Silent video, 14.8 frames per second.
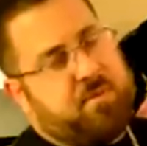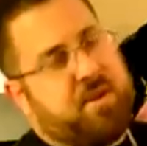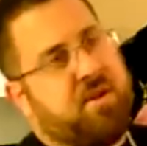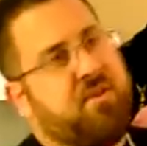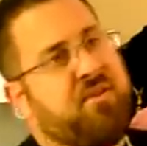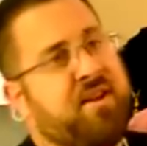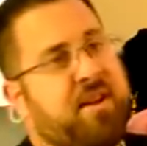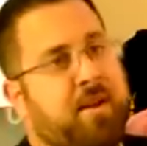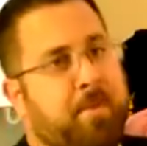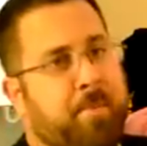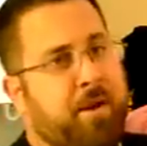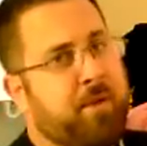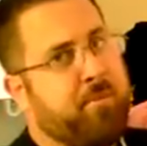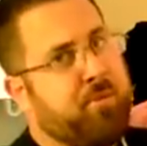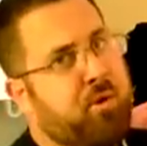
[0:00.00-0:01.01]
because they got a
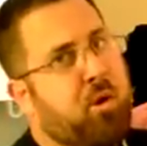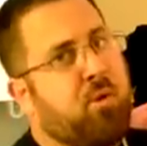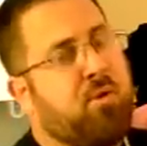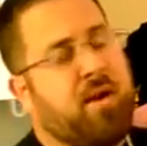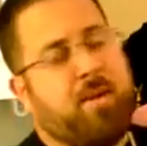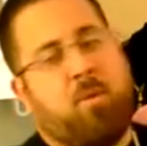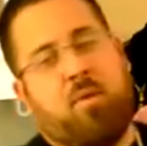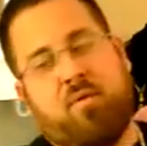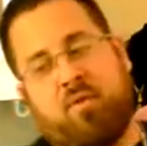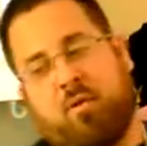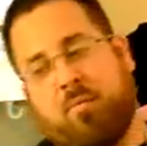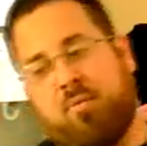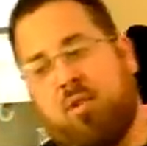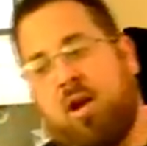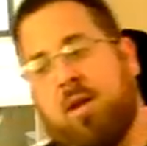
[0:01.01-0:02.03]
better program over
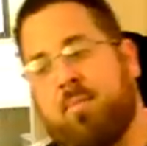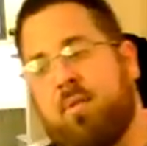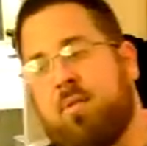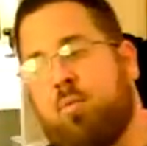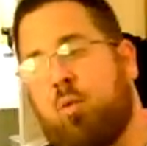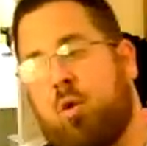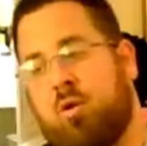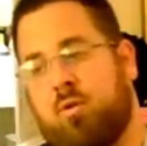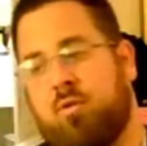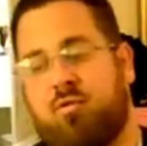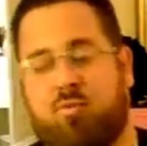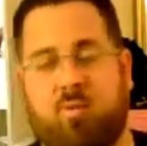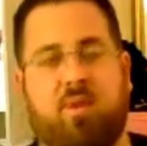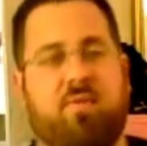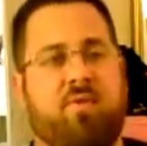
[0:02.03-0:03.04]
at Prime than Werner and
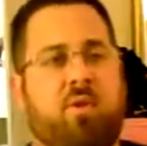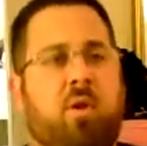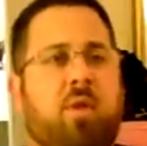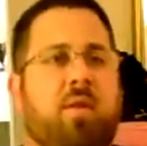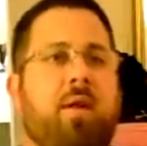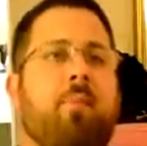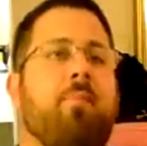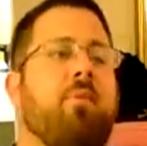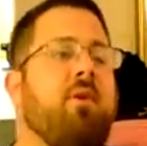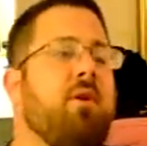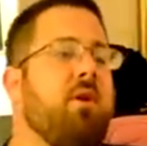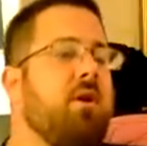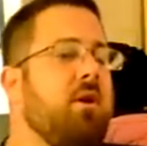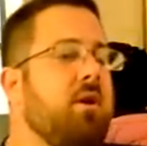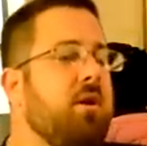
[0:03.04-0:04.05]
Swift and all that.
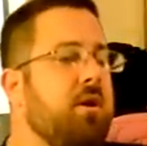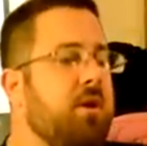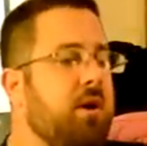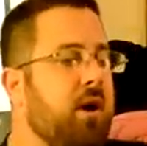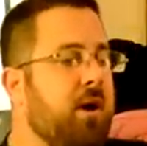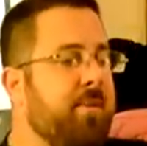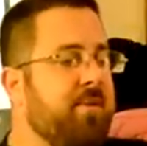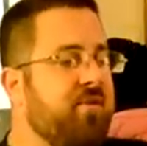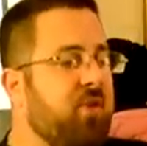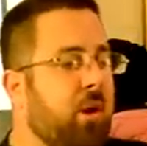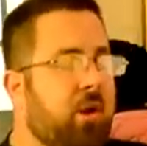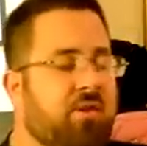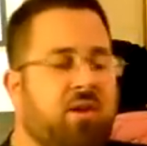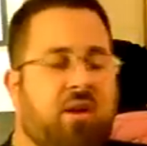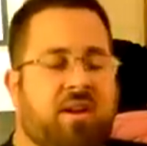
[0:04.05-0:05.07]
It's
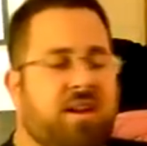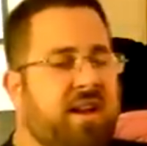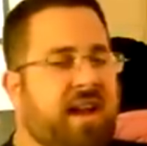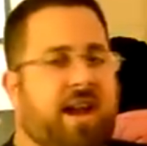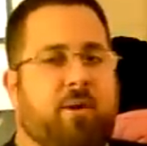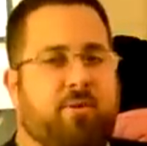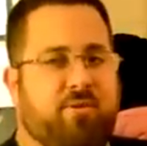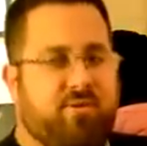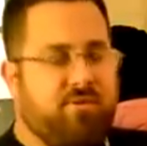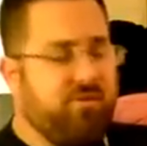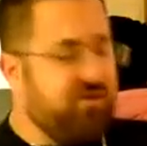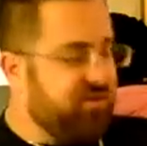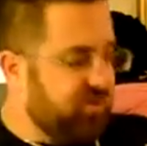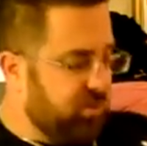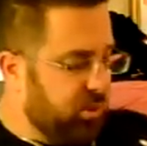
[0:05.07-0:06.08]
all done in-house.
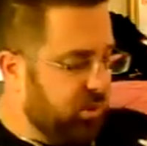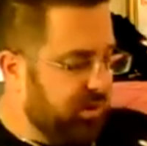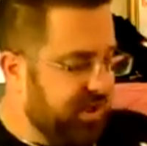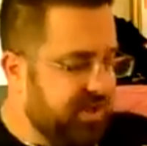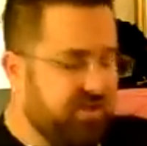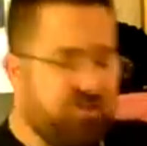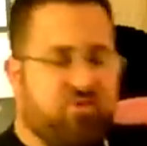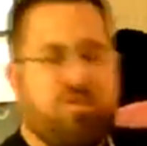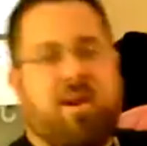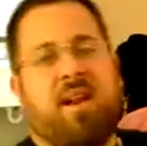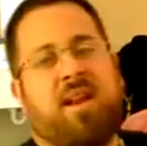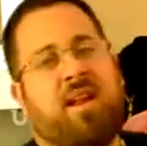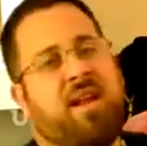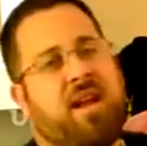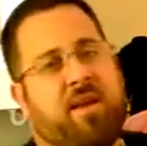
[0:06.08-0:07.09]
The schooling, the
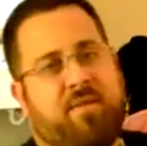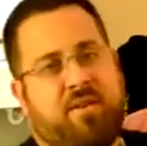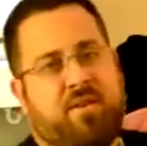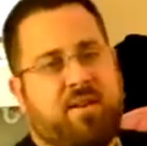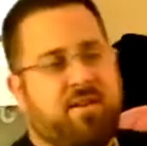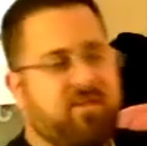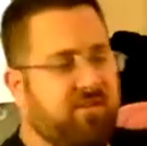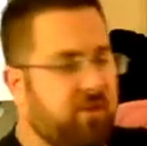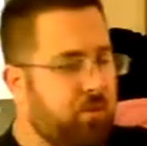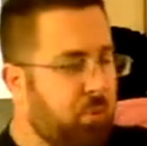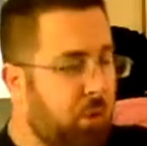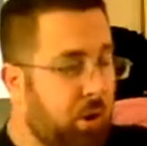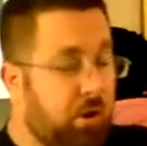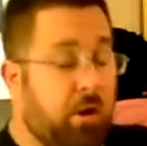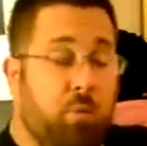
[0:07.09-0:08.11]
training, everything is done
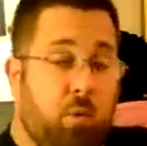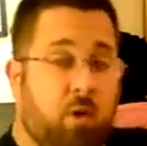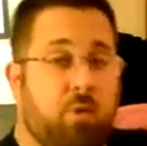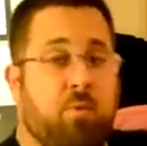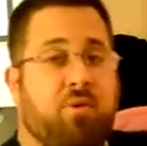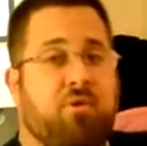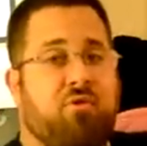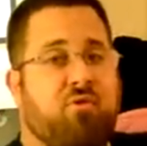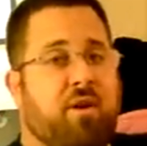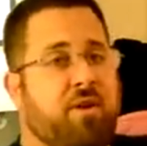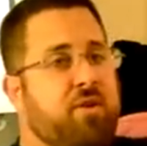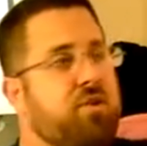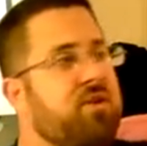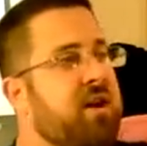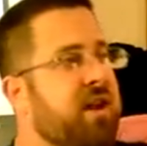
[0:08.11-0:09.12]
one-on-one with a
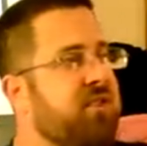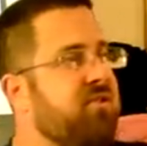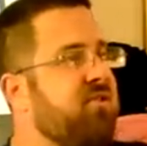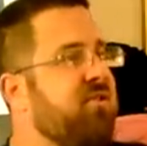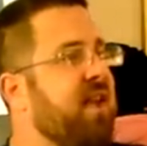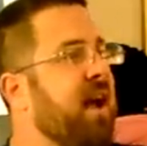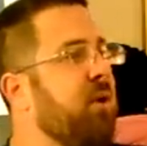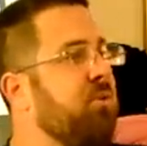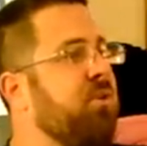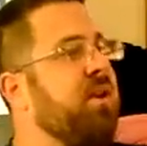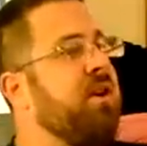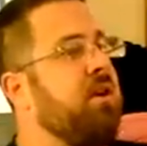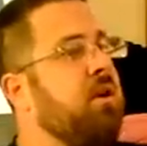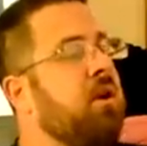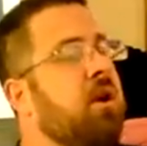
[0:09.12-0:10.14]
trainer. You're not just out
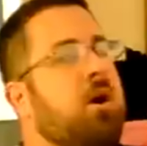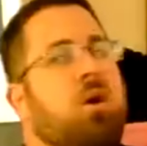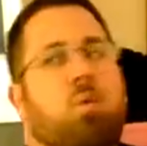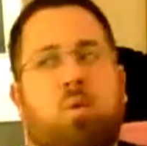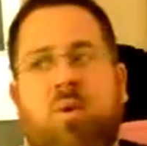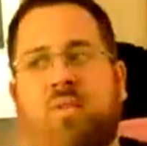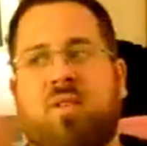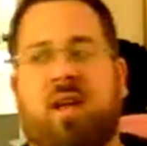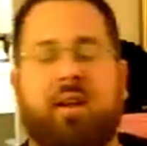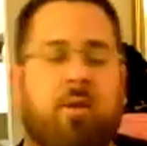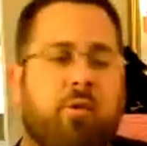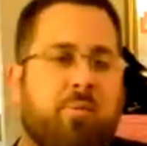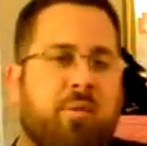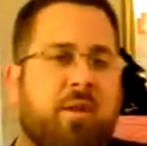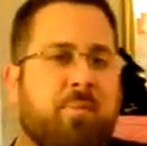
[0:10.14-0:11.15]
there with 10
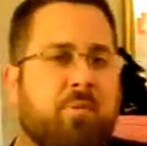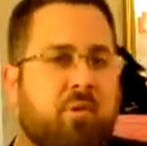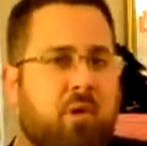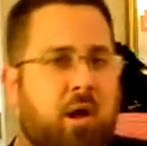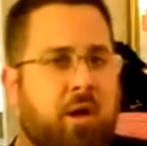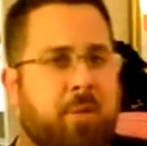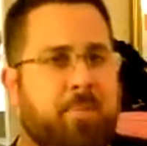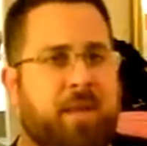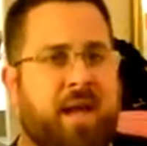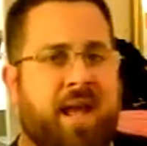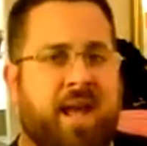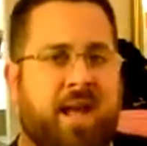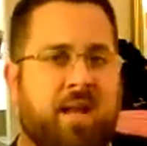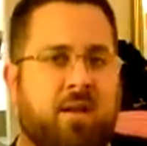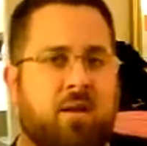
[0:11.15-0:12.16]
other people on a
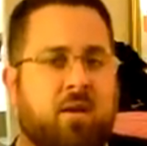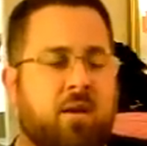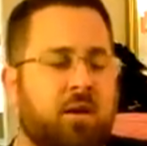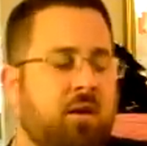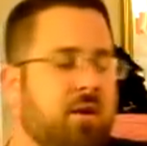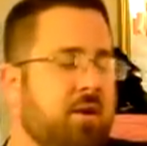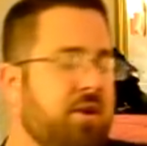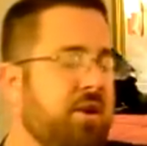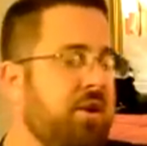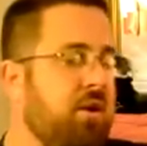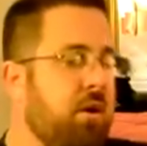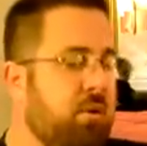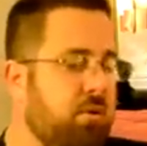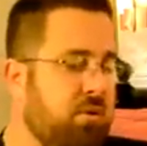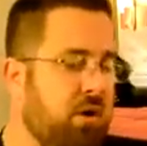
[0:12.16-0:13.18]
pad, you
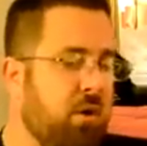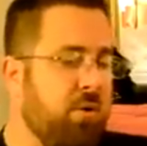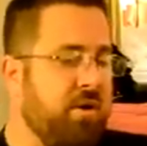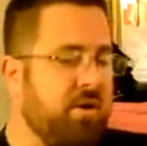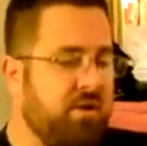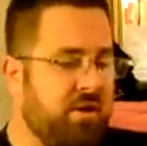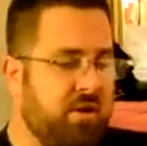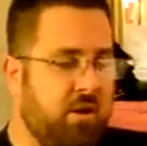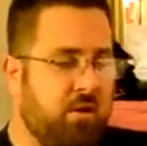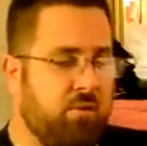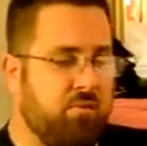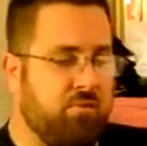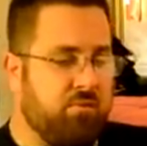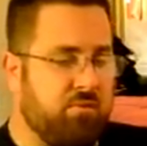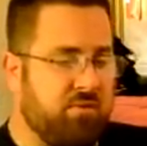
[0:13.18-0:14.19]
know, going, you
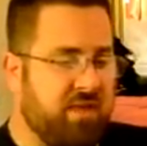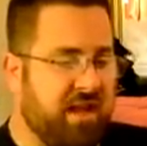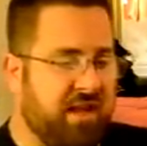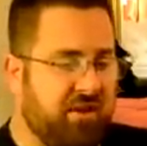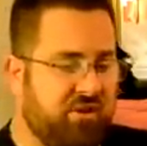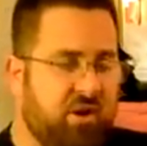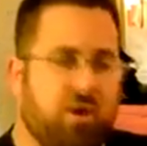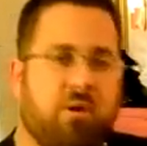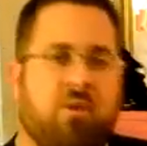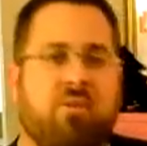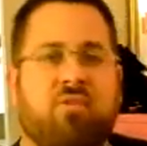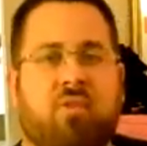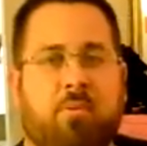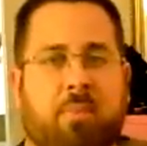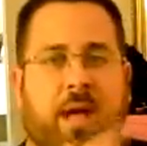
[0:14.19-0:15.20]
know, taking
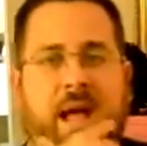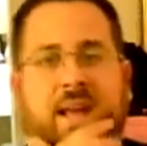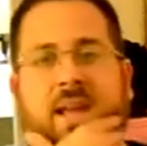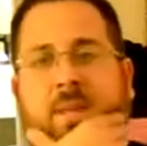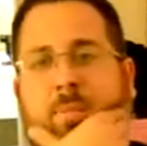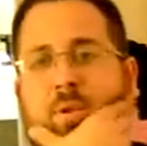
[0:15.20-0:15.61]
turns on backing